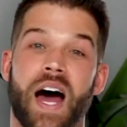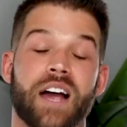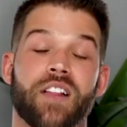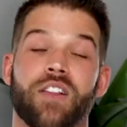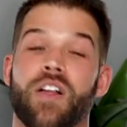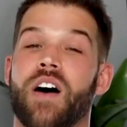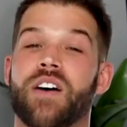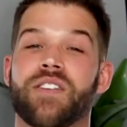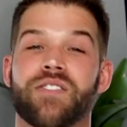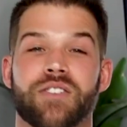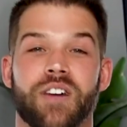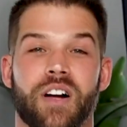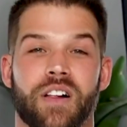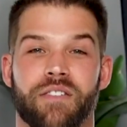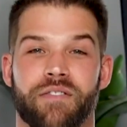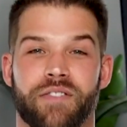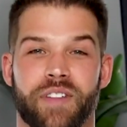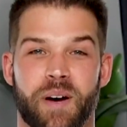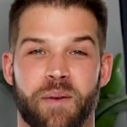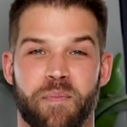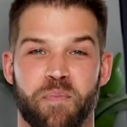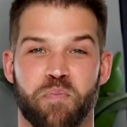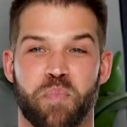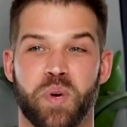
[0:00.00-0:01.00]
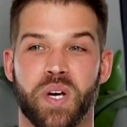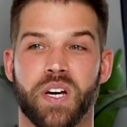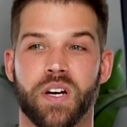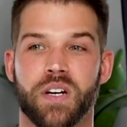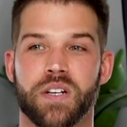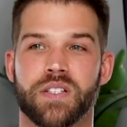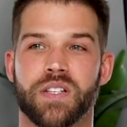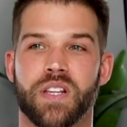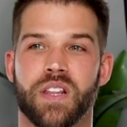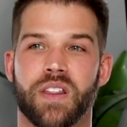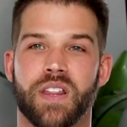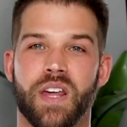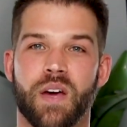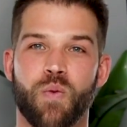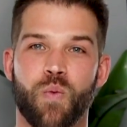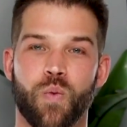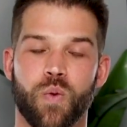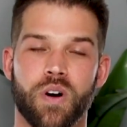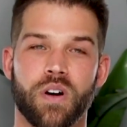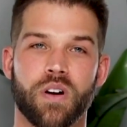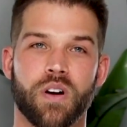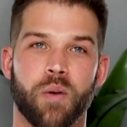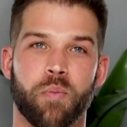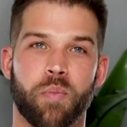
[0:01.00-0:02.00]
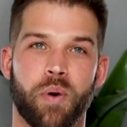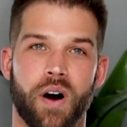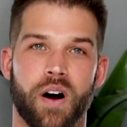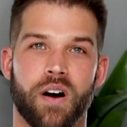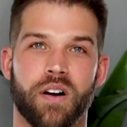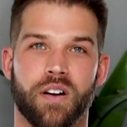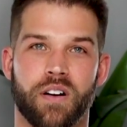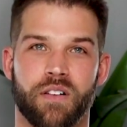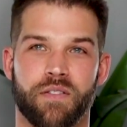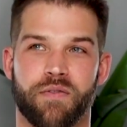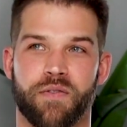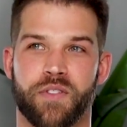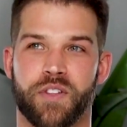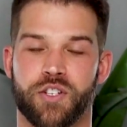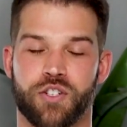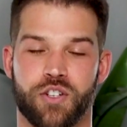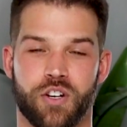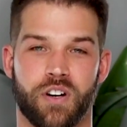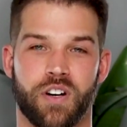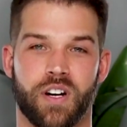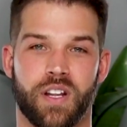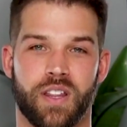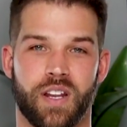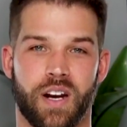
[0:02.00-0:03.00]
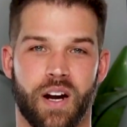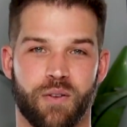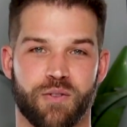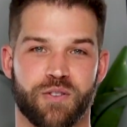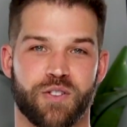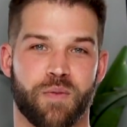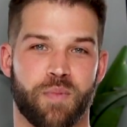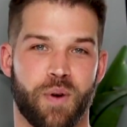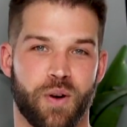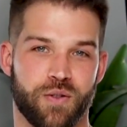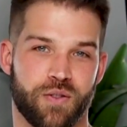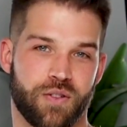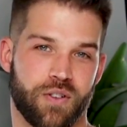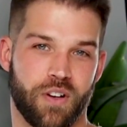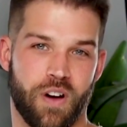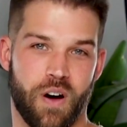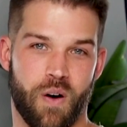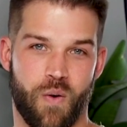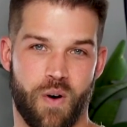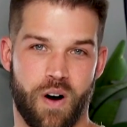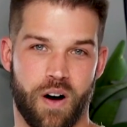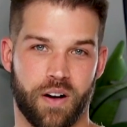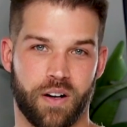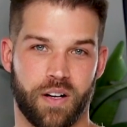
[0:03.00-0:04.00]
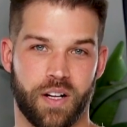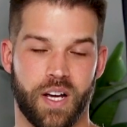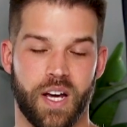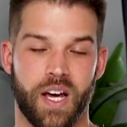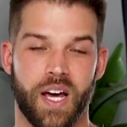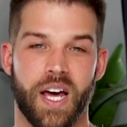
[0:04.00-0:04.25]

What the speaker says: I lost all of them because they weren't a part of the journey that I was supposed to go on.